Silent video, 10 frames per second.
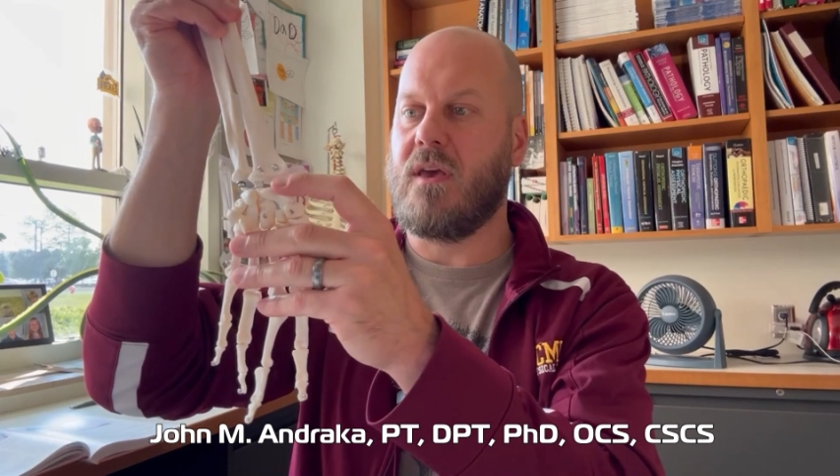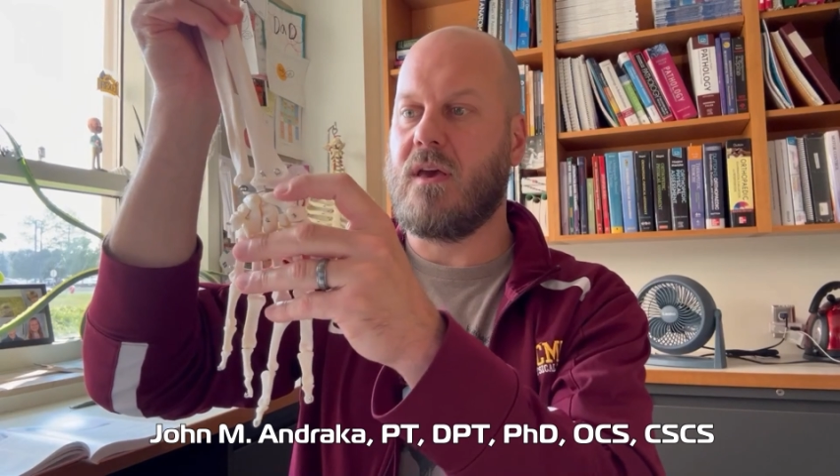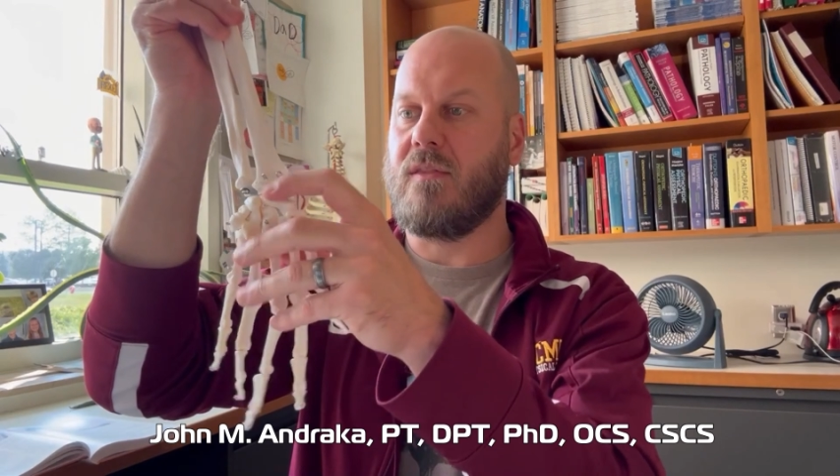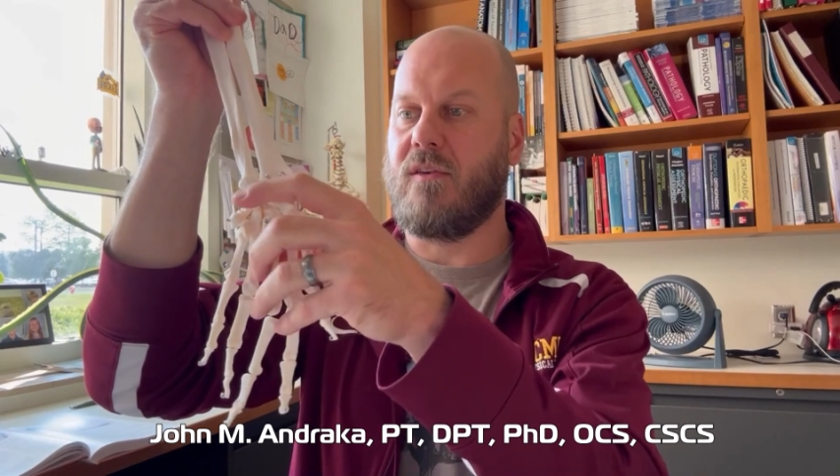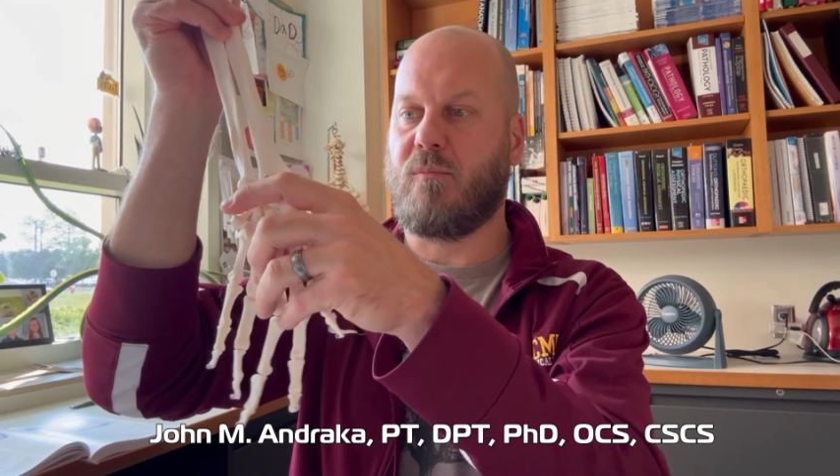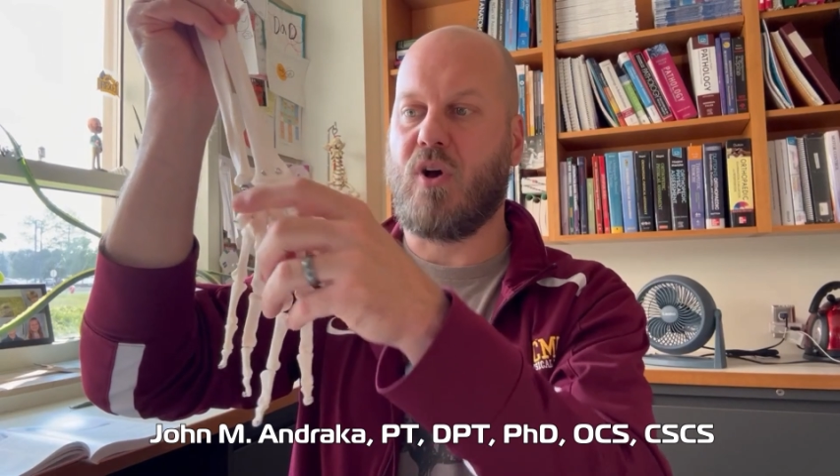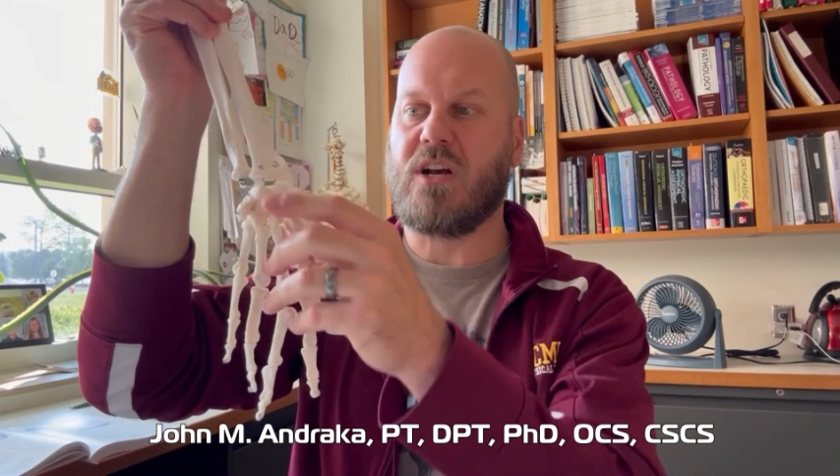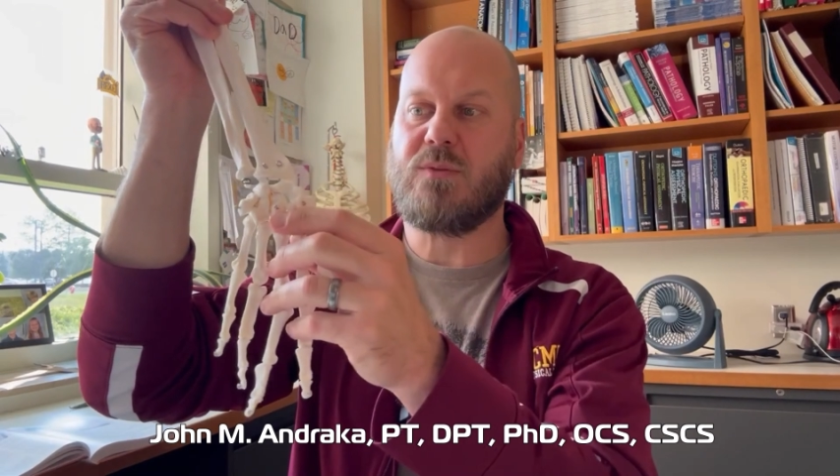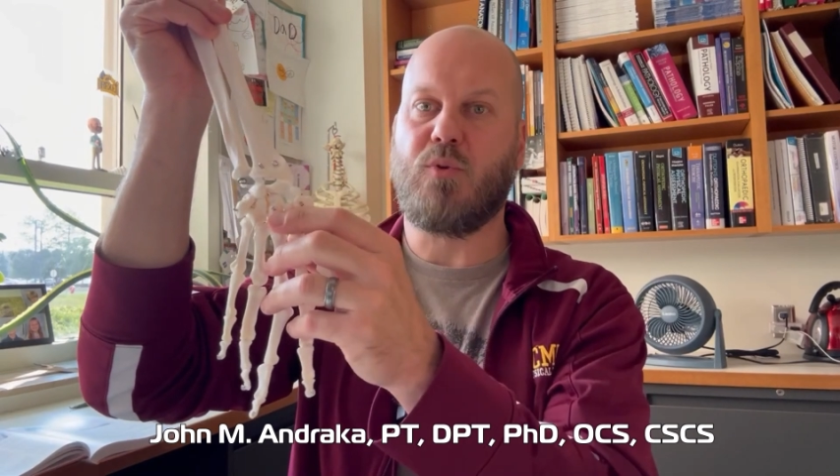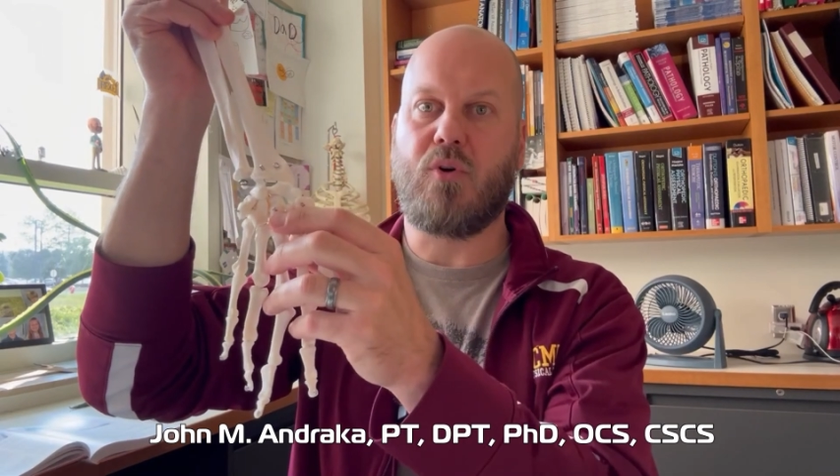and this
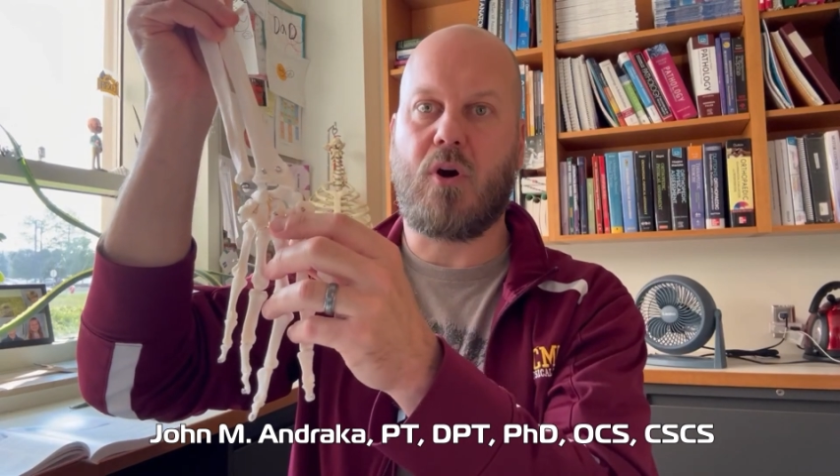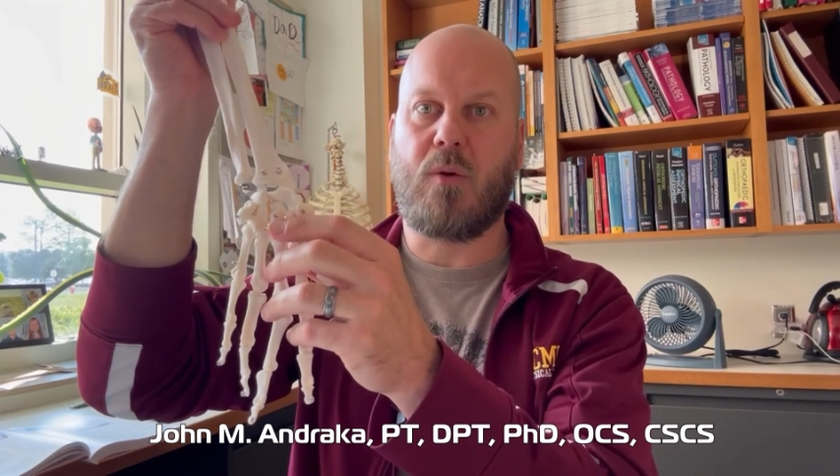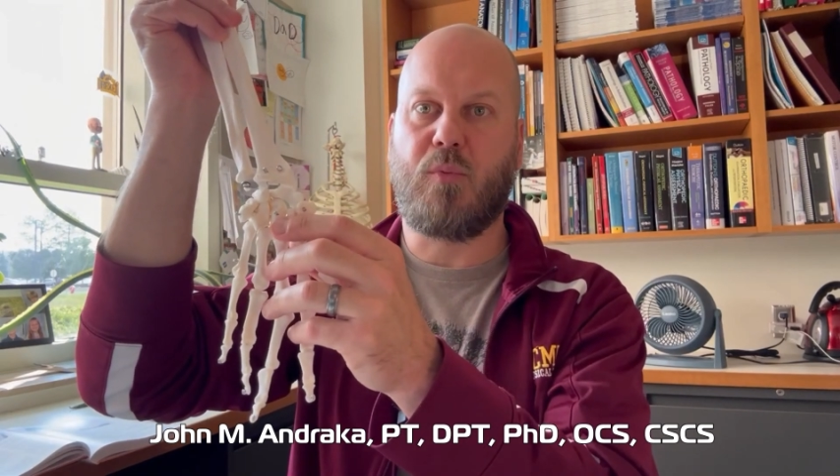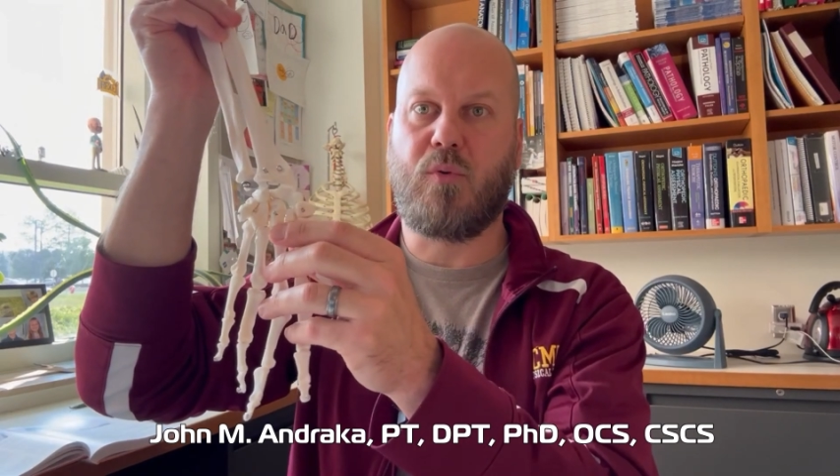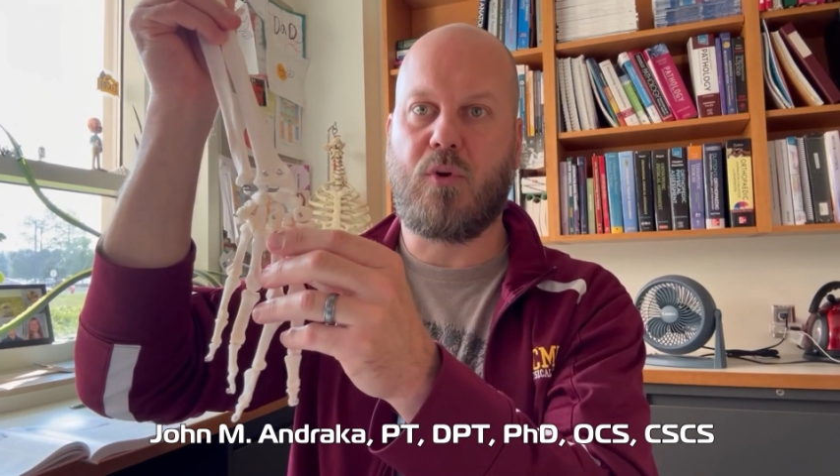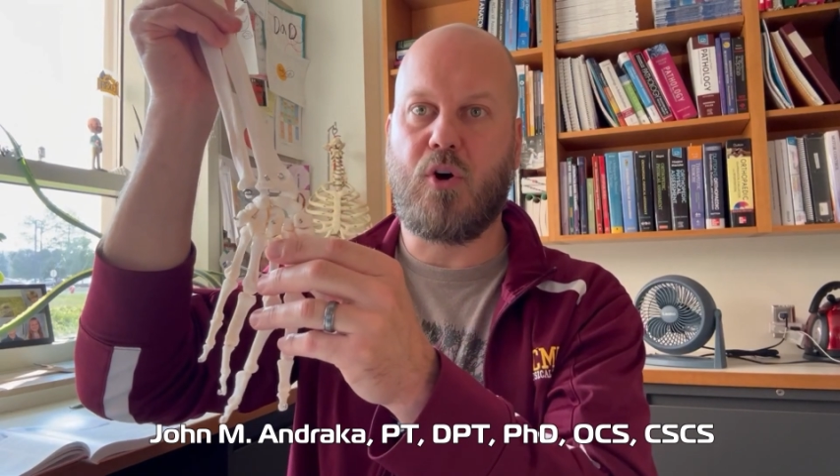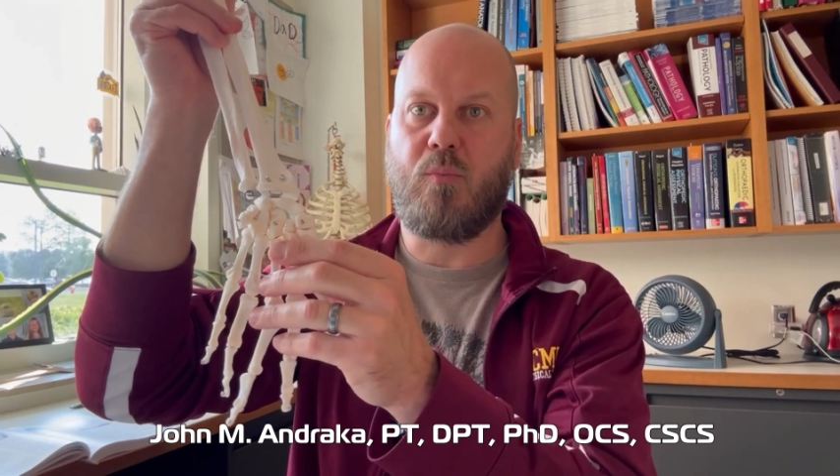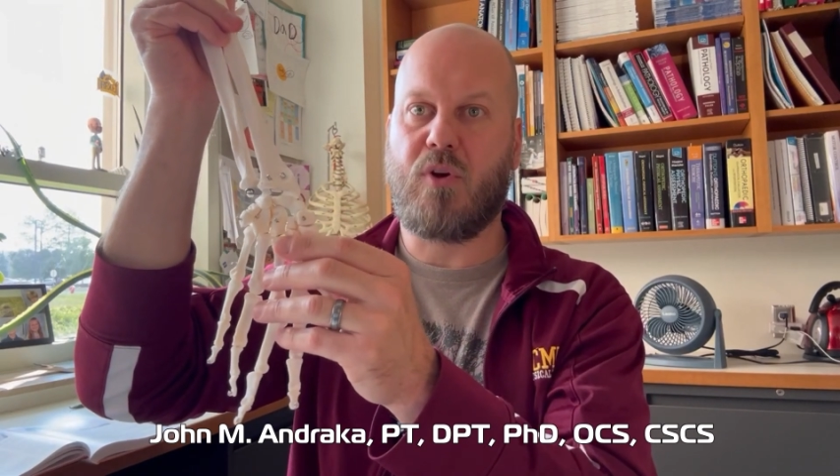proximal carpal row,